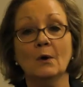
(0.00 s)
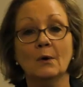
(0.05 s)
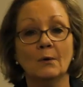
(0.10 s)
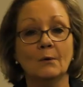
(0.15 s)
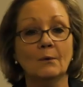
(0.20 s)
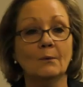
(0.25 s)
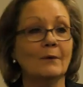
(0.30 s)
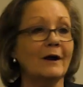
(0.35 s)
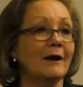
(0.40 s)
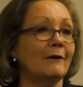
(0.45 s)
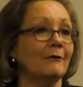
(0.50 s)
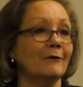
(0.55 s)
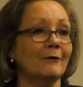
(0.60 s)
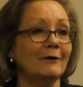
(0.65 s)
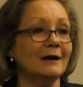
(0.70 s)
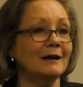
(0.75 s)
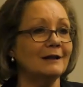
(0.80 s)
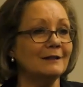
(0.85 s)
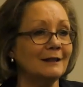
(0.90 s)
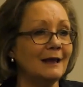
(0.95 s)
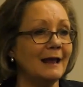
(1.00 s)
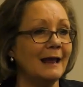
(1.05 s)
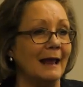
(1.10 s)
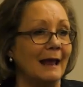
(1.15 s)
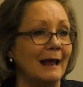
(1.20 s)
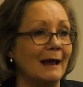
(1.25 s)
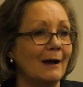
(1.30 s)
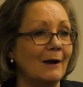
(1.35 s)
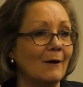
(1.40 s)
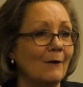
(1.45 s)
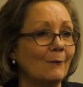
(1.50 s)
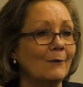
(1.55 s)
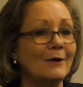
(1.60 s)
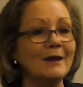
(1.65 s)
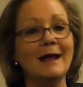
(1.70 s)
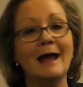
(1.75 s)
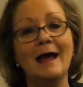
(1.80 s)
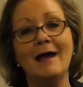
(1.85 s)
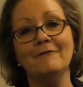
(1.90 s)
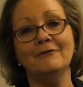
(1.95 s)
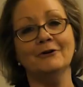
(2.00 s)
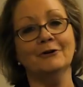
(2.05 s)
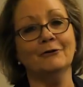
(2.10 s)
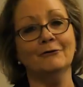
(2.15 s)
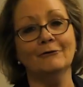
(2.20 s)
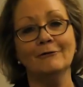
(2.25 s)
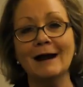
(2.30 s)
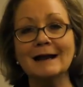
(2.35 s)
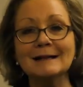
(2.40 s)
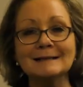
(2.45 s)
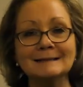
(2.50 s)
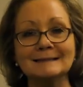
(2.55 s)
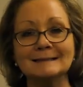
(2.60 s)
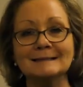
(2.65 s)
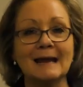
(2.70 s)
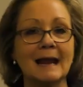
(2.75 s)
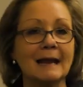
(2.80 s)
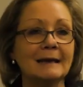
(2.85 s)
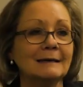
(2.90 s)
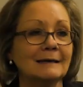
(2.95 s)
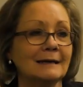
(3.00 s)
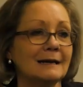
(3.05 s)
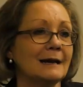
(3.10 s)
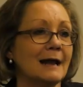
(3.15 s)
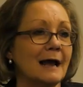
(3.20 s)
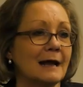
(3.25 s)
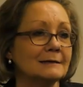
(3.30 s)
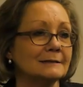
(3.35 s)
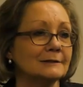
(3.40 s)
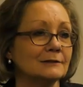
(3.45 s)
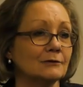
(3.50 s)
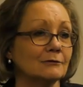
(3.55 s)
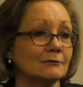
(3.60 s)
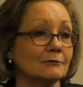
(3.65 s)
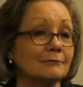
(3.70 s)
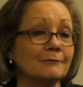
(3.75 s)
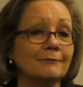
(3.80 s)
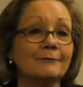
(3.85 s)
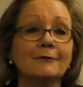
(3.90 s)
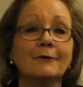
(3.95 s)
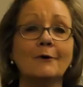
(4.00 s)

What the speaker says: we're already there. We have a great standard in our school.